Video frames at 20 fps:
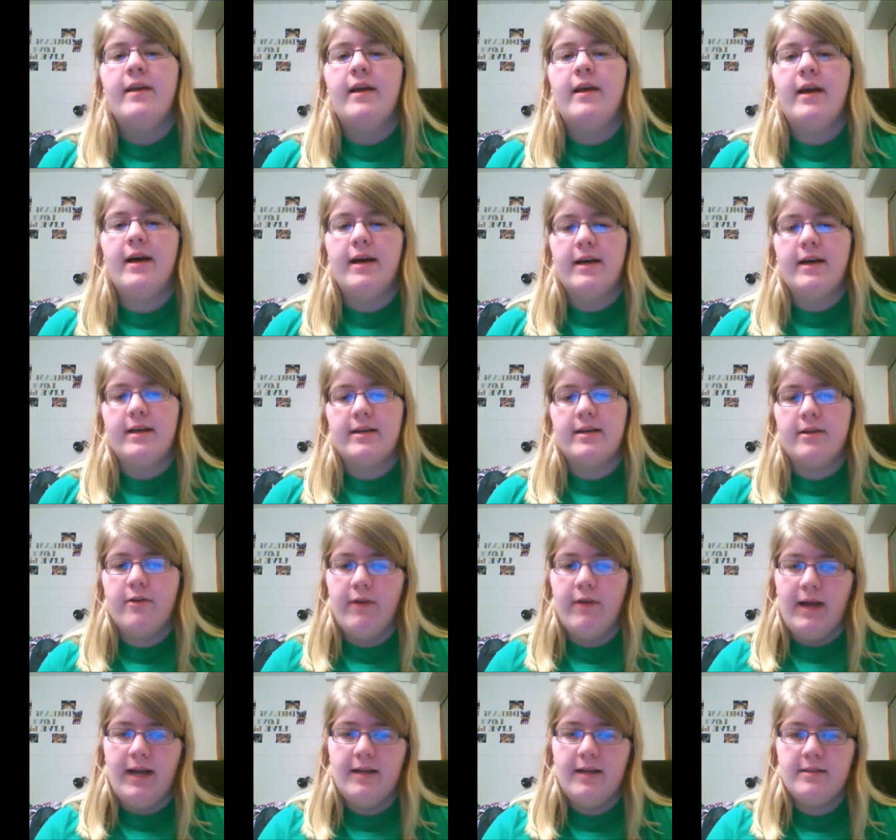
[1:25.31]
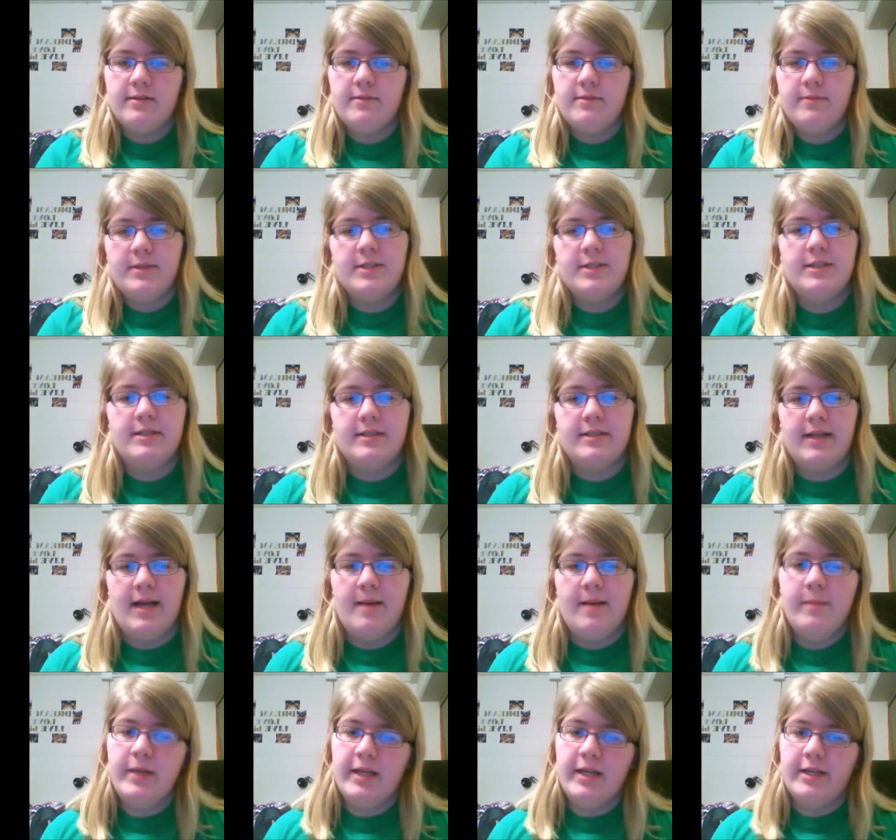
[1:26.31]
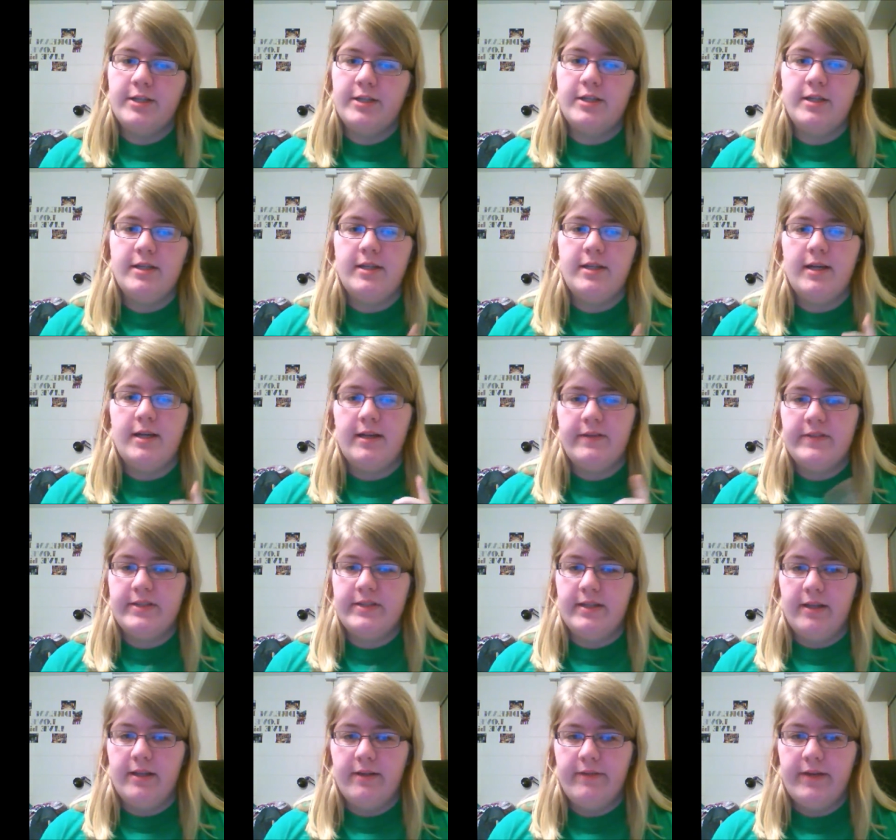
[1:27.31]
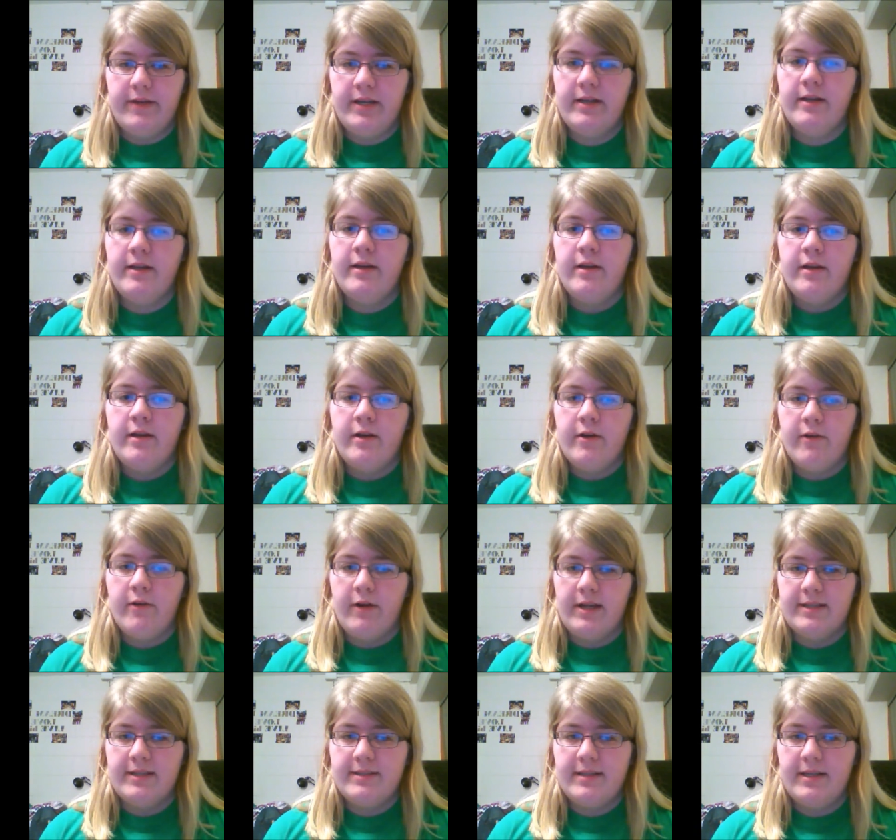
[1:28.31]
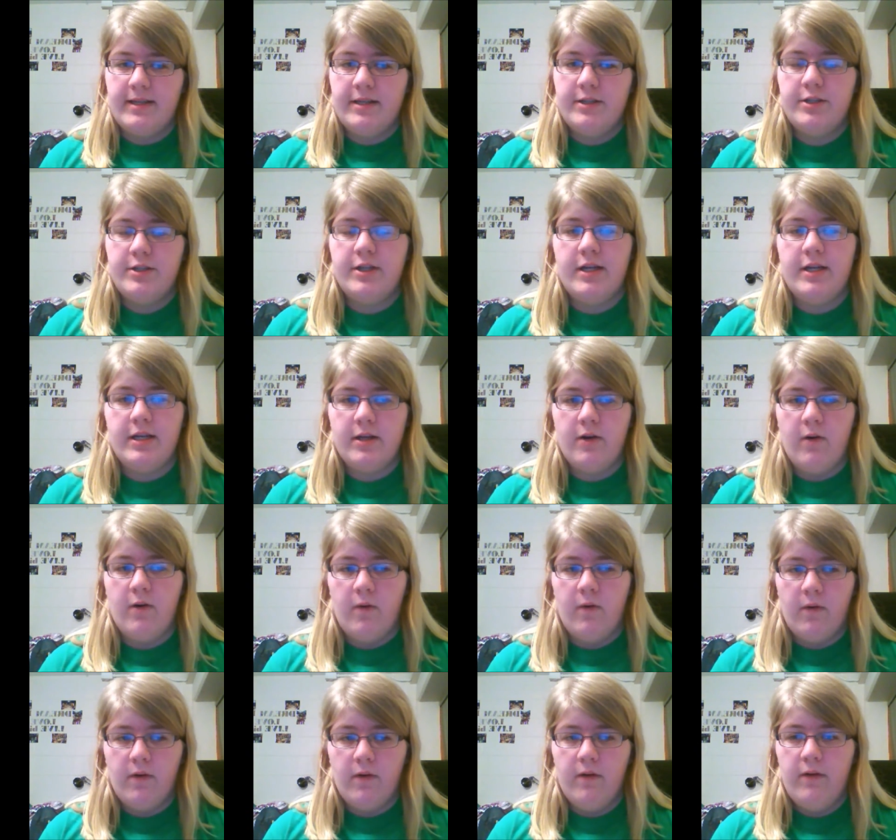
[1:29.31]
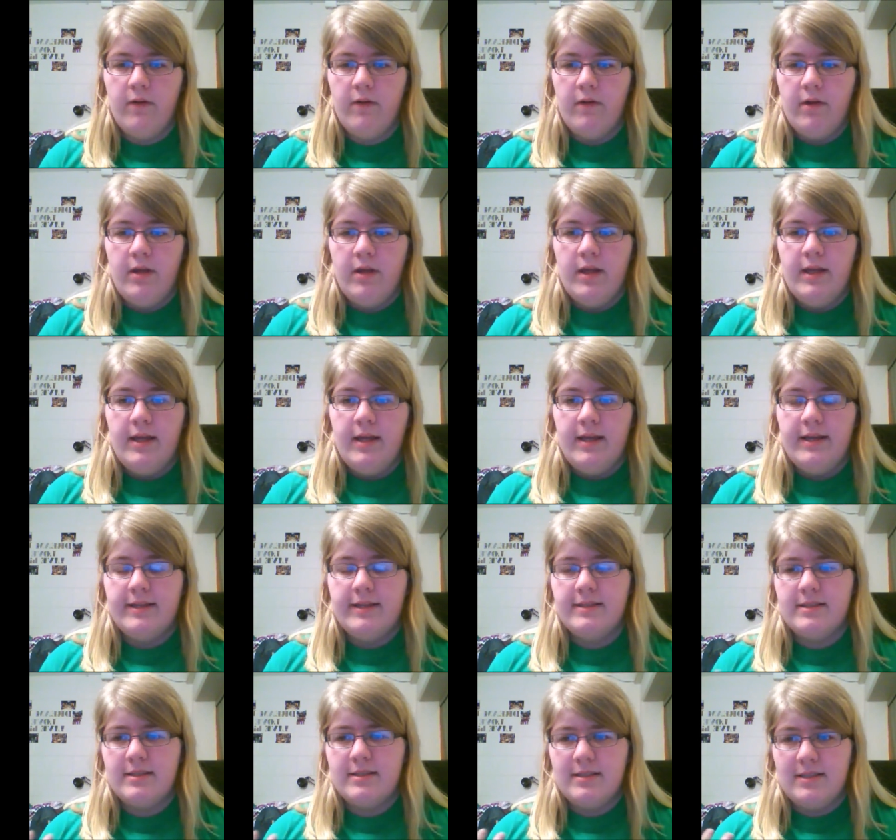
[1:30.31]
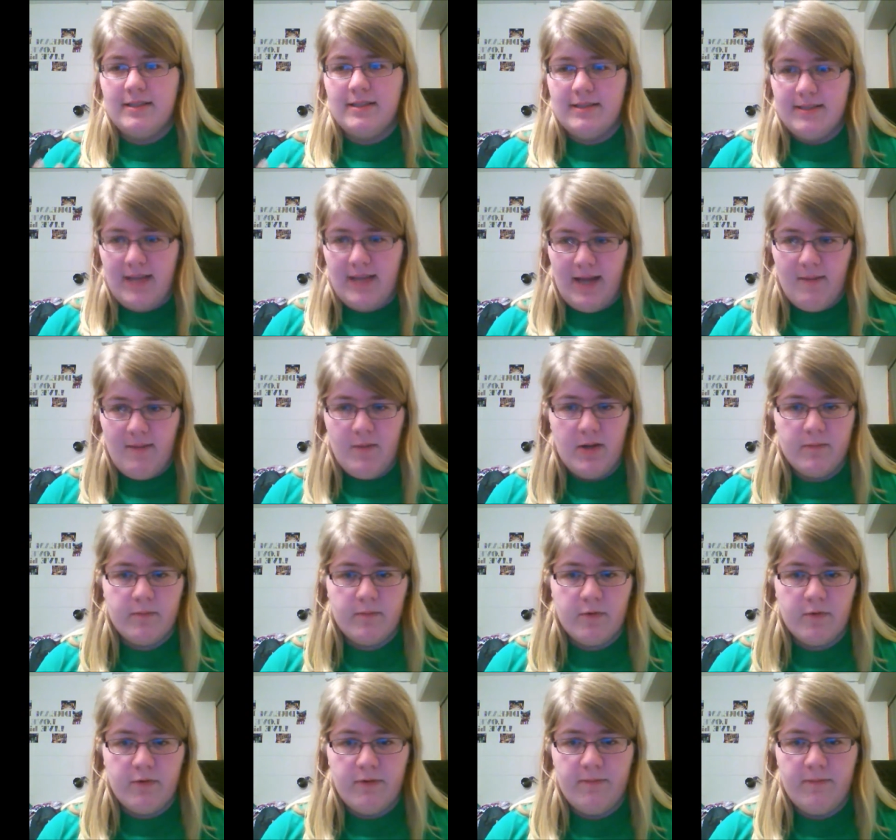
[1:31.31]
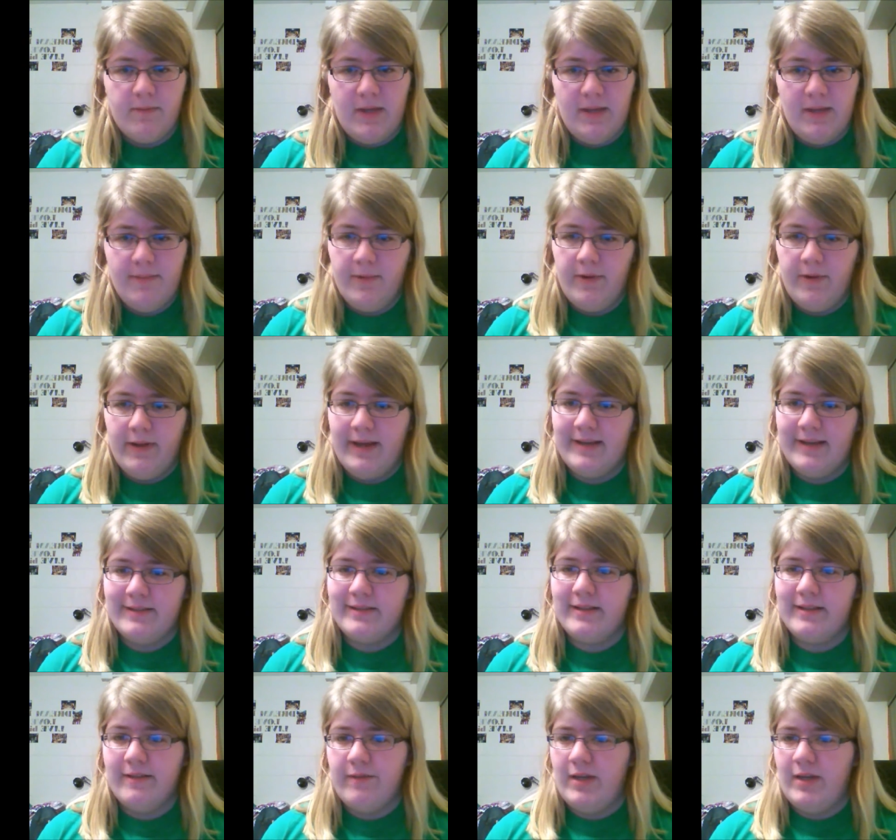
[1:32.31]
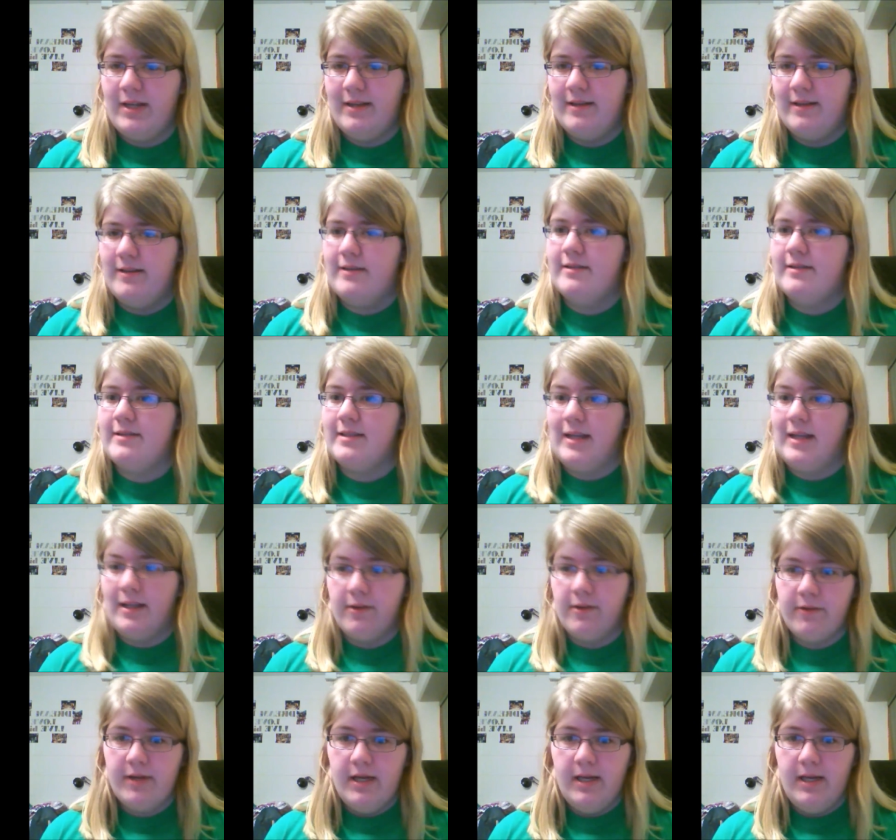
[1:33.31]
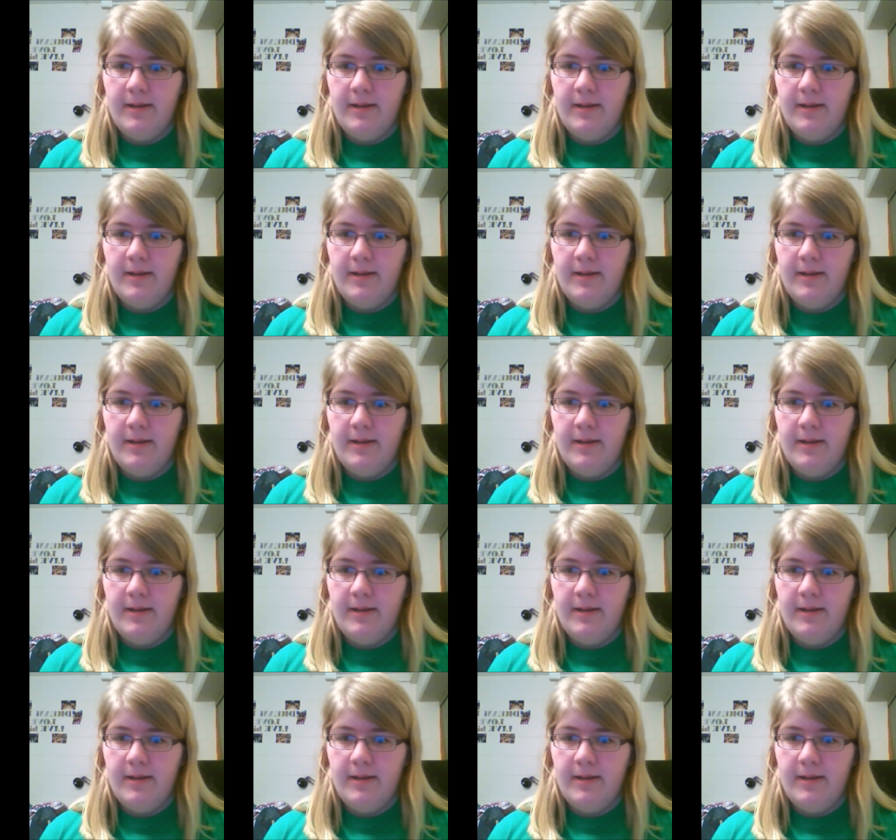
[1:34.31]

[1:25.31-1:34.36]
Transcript: Crocs, which is a combination of Sullivan, Cronsage, and Cole, is the same number of people as live in Celery.